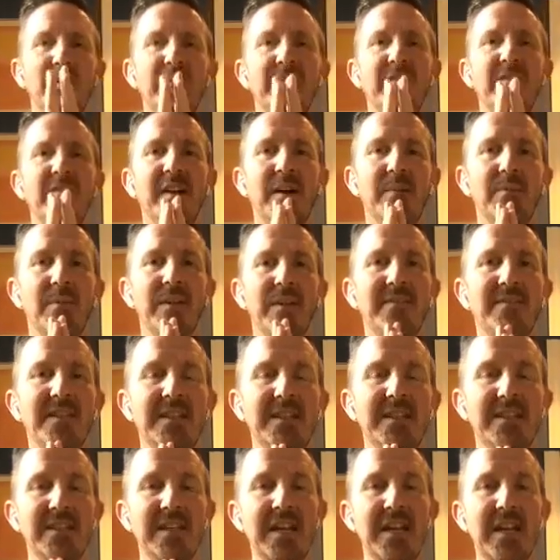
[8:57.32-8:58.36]
pose.
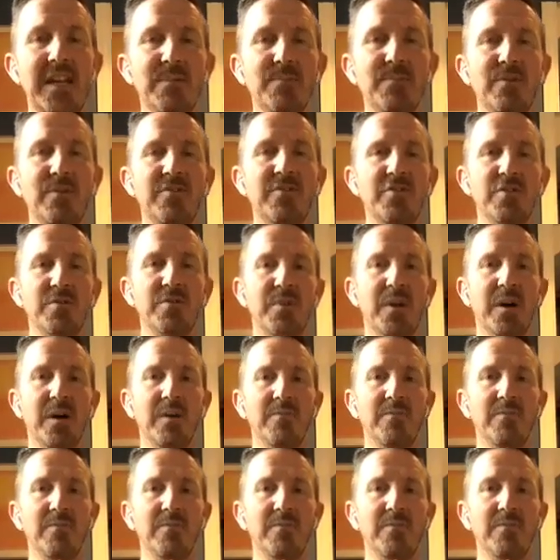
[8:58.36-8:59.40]
Samastitihi, push your
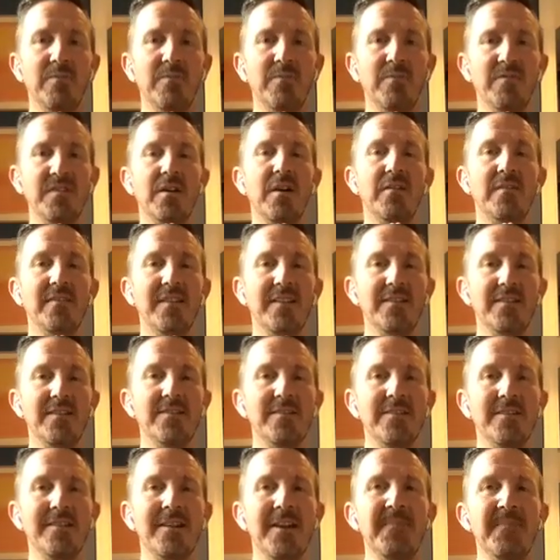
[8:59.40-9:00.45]
palms together at heart
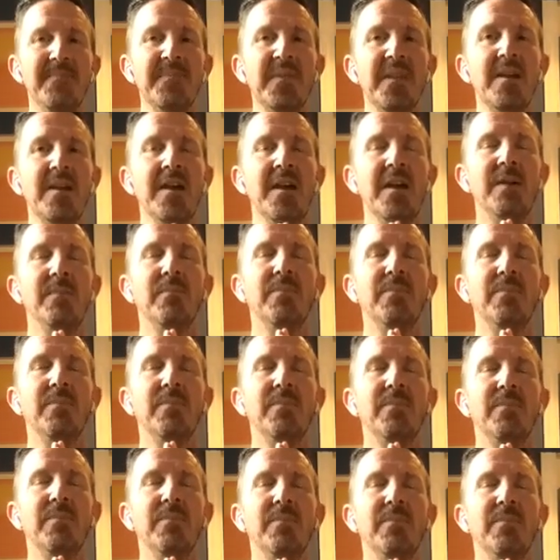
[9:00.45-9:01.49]
center.
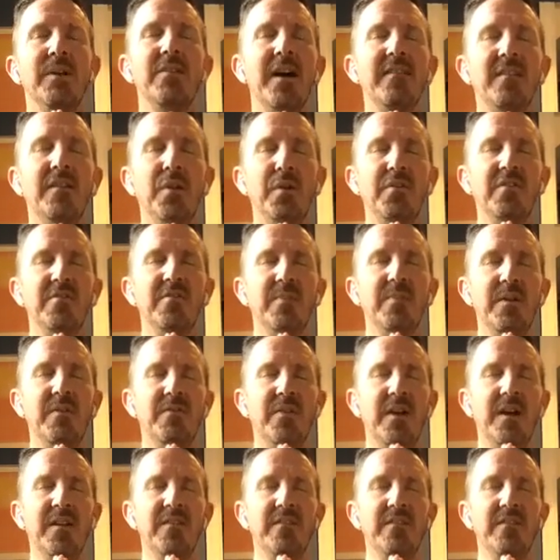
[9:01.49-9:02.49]
Blink your eyes closed, my